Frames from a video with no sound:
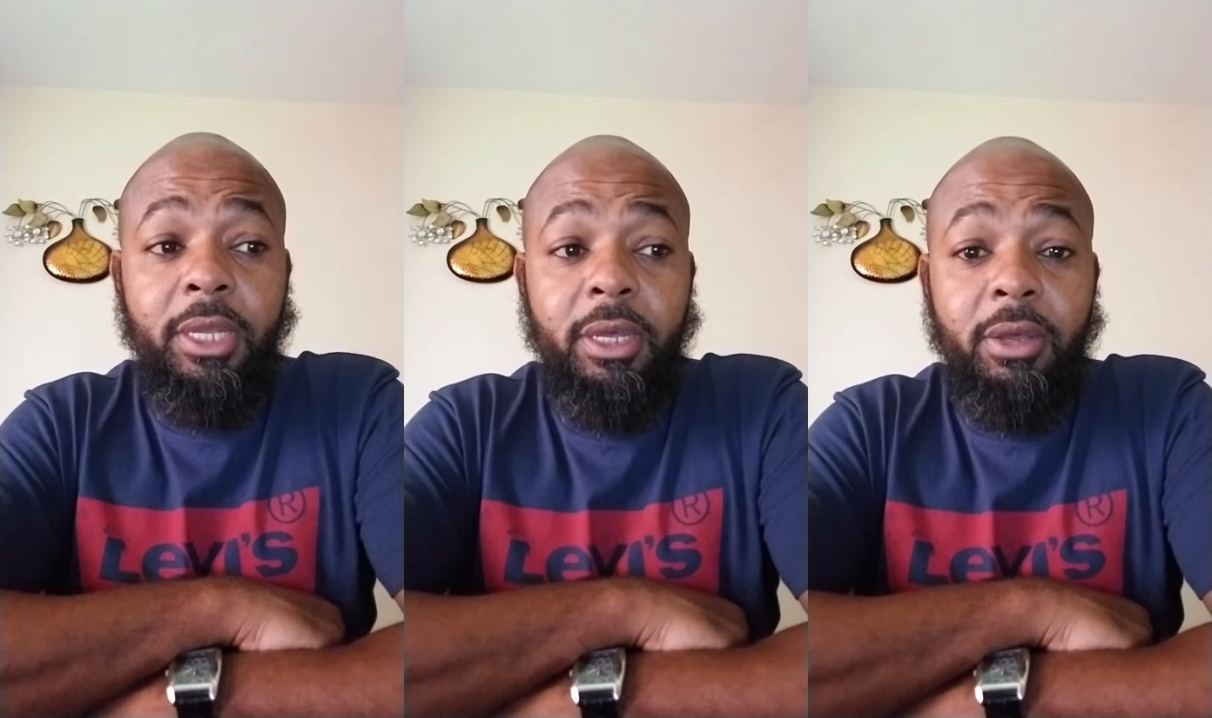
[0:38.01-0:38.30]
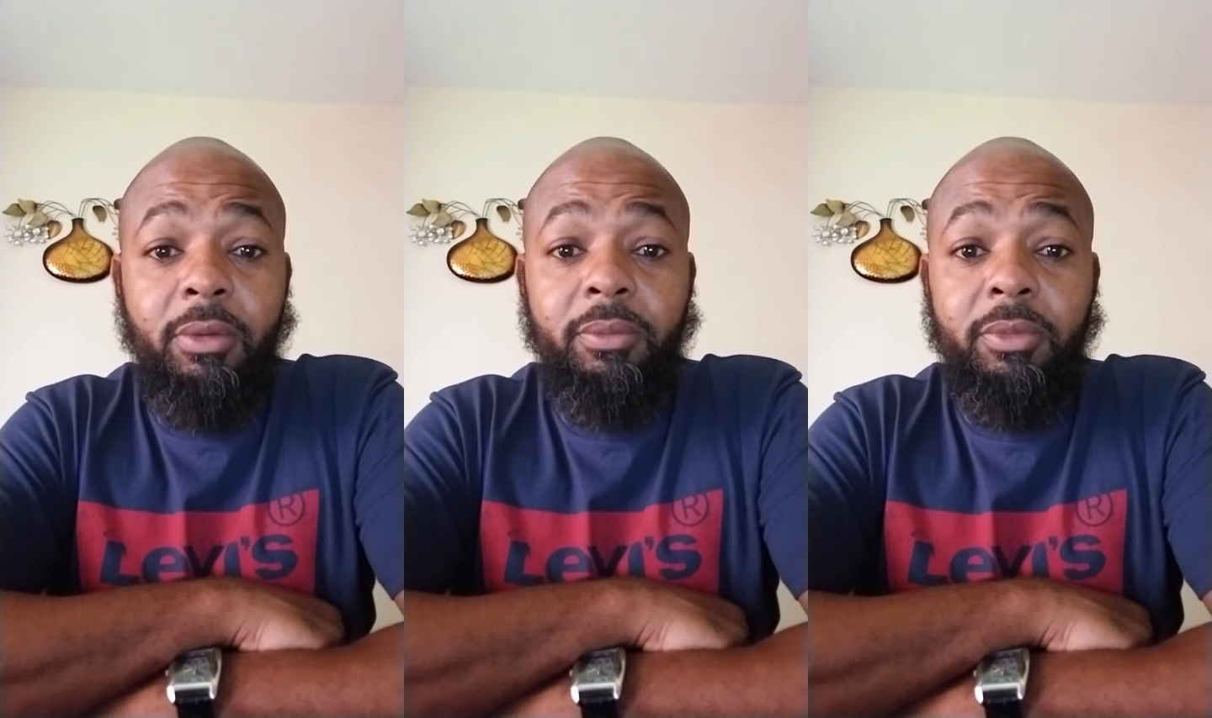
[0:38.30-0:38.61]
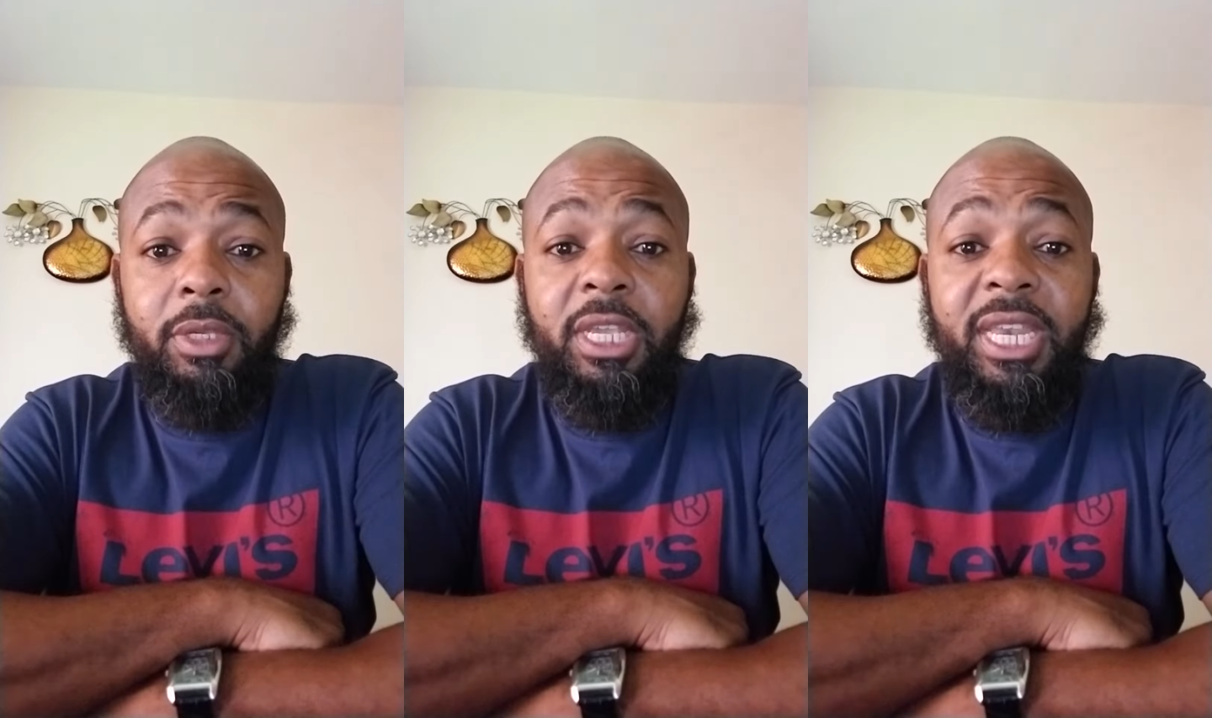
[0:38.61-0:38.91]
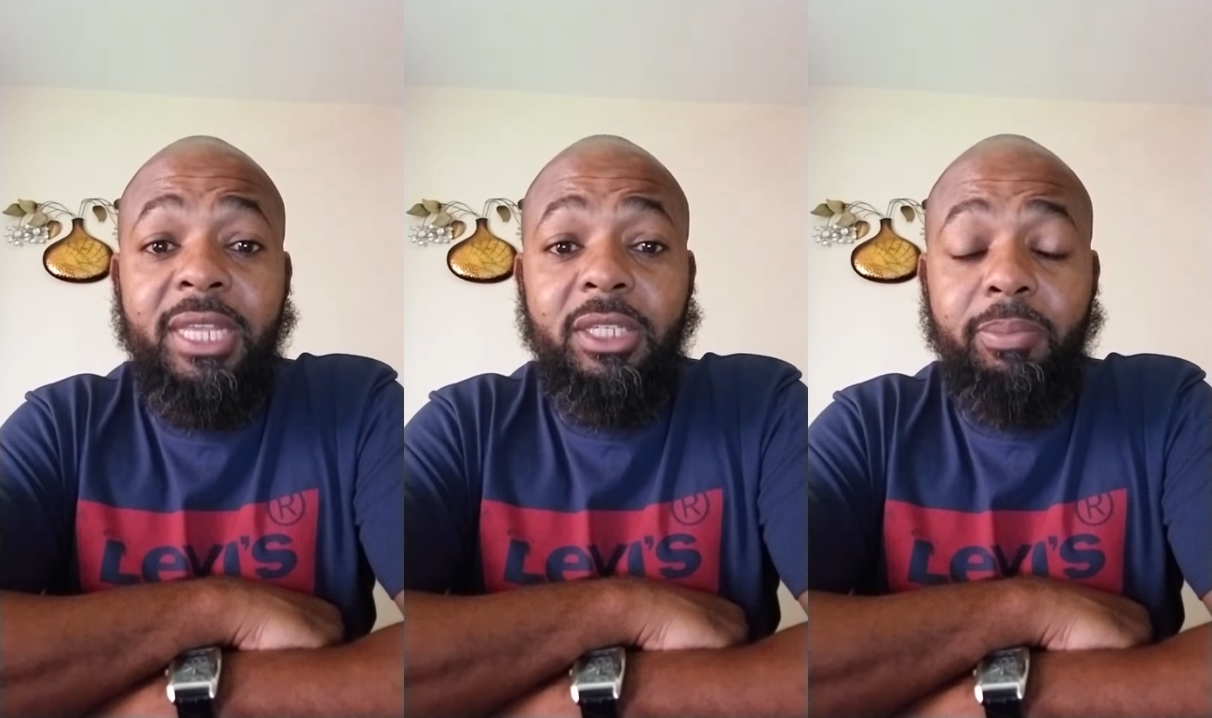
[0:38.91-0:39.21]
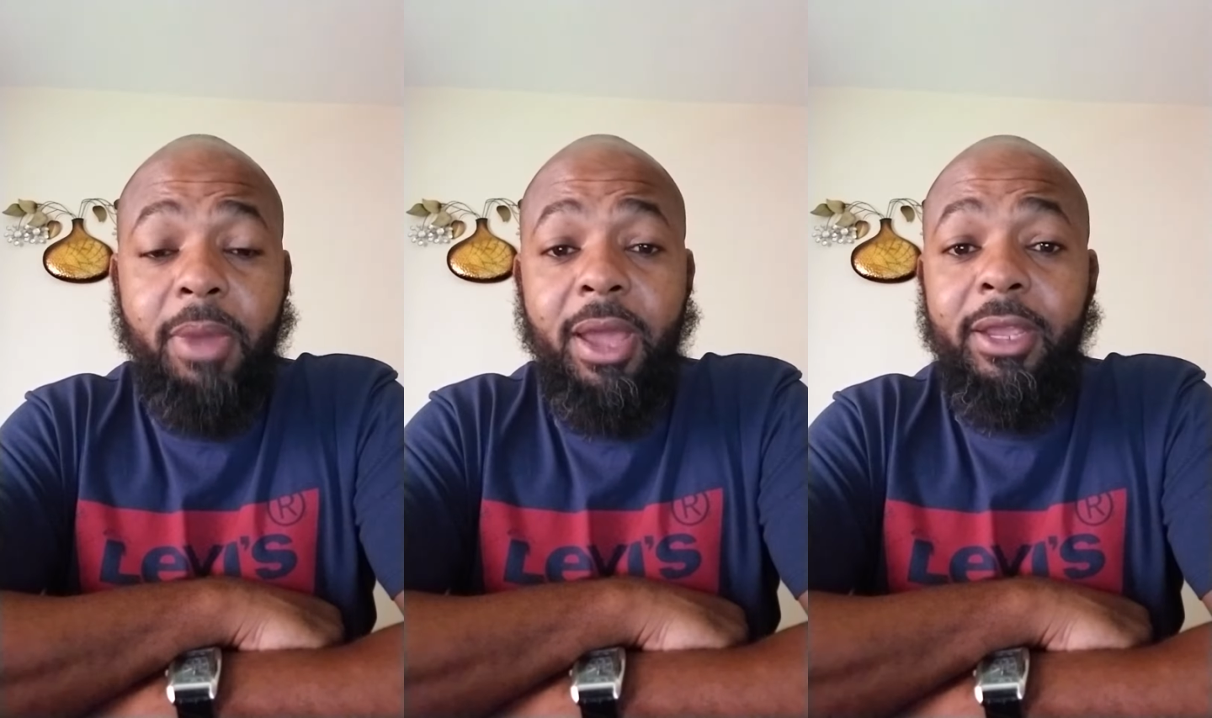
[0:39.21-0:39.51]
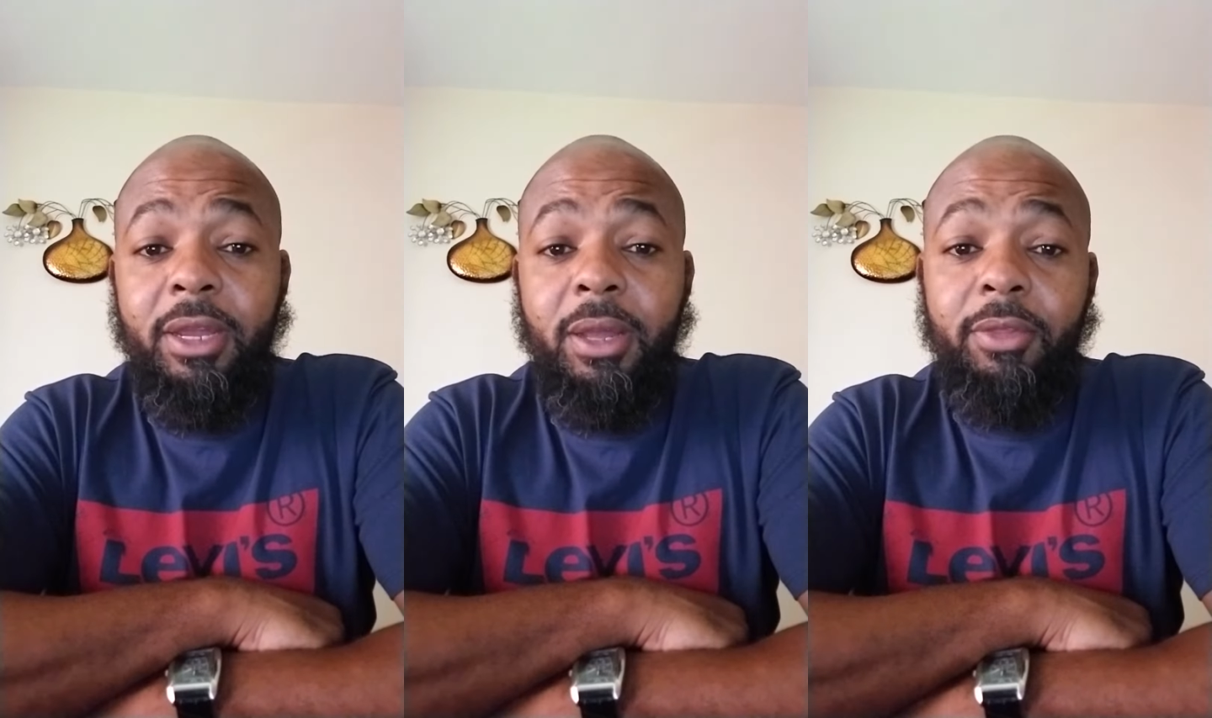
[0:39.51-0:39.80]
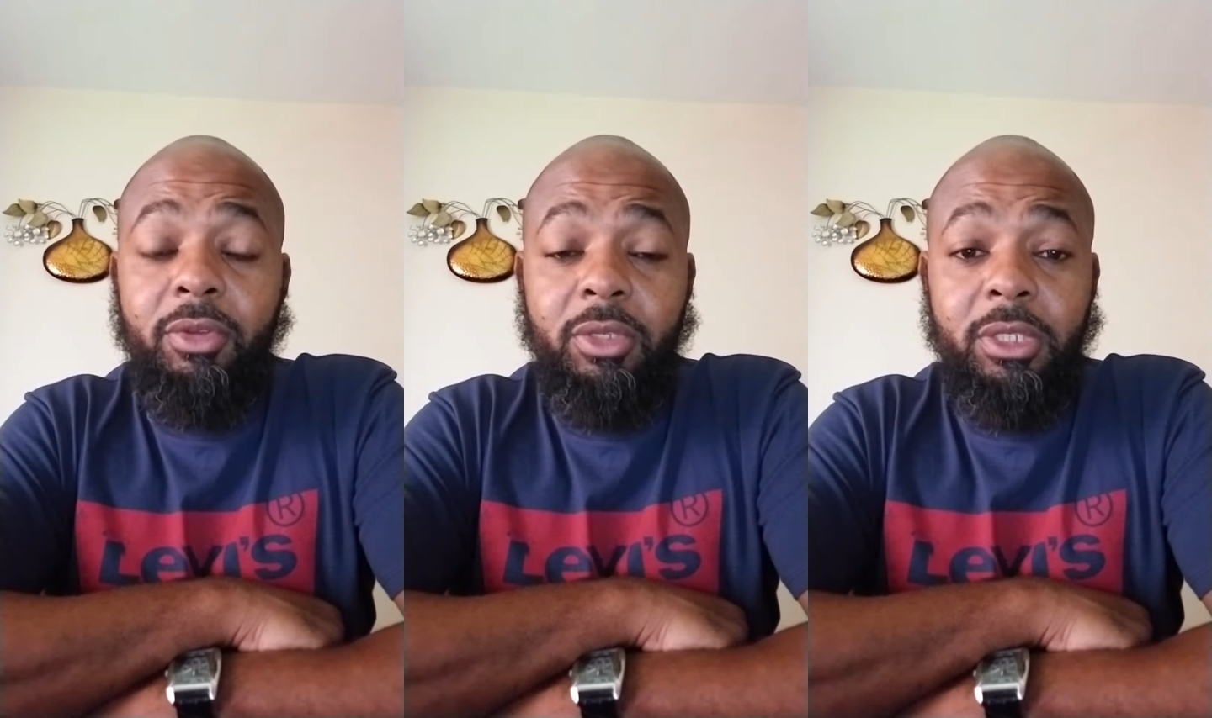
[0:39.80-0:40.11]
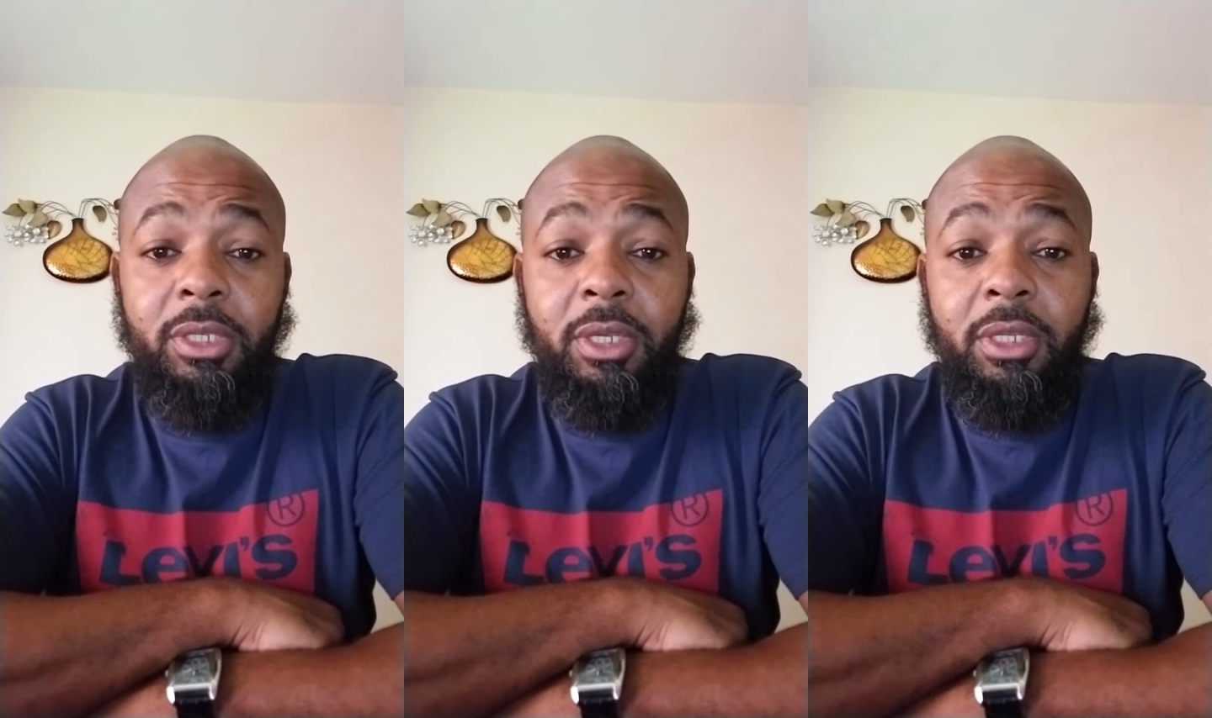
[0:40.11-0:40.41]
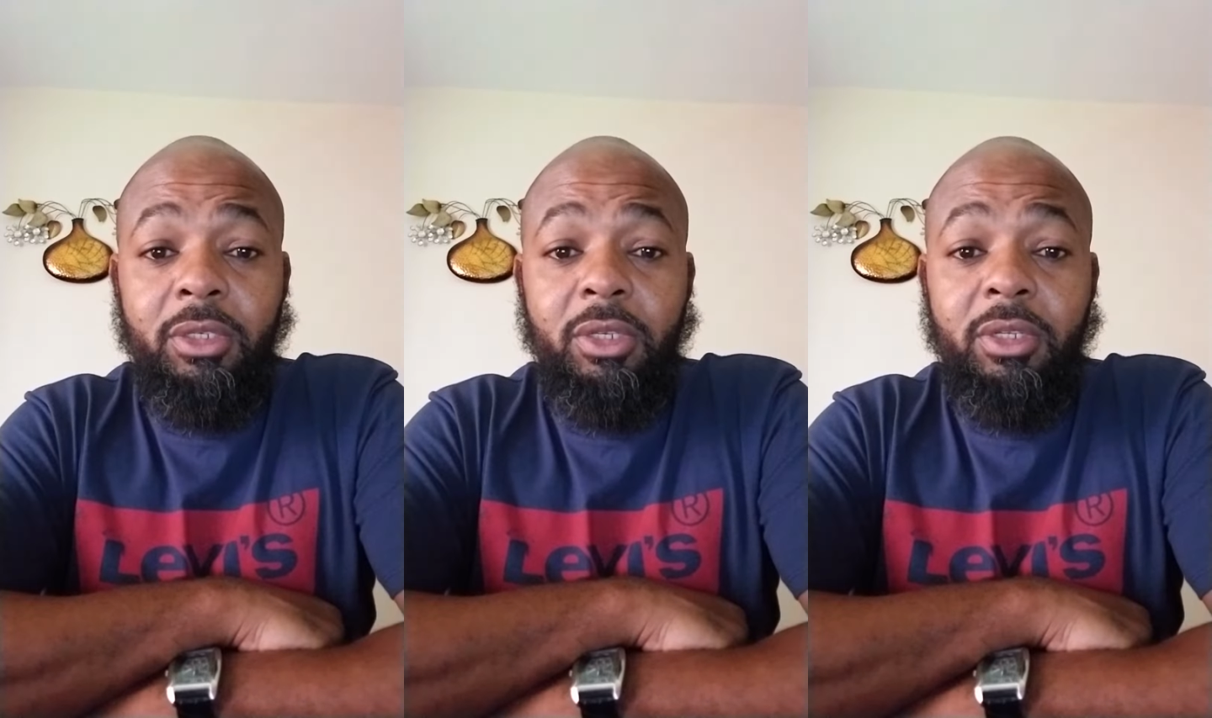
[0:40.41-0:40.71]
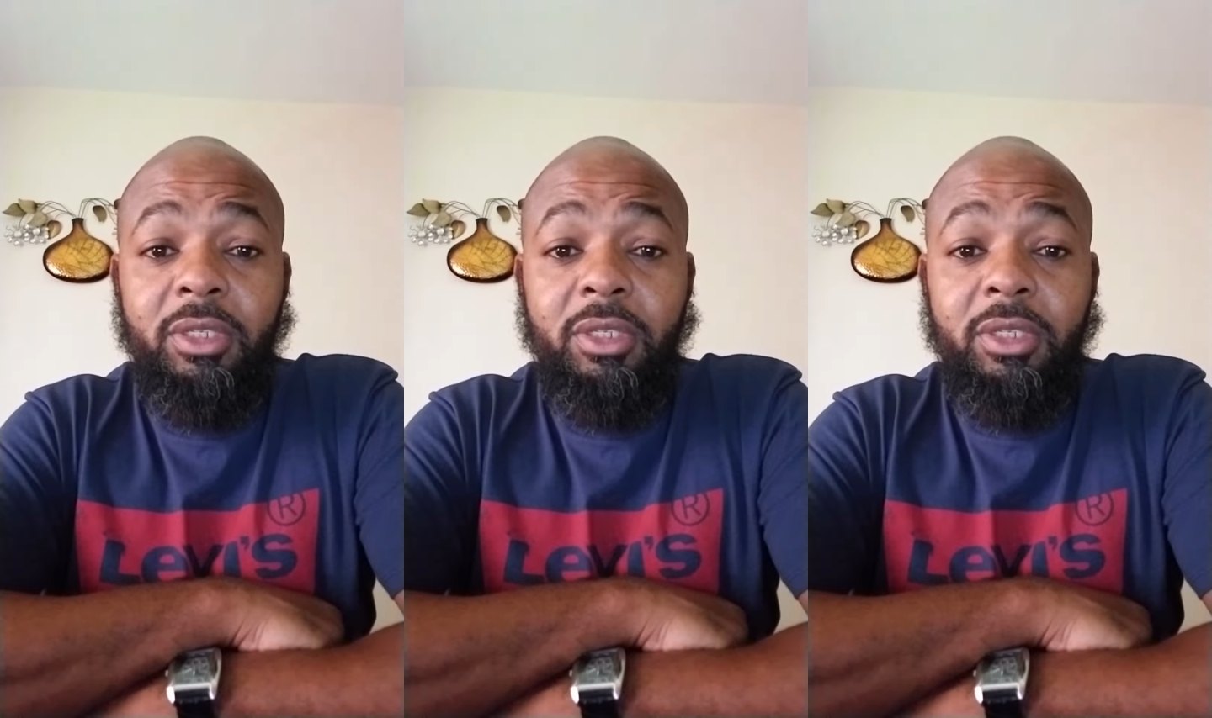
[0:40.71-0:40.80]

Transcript: um, can inspire others to,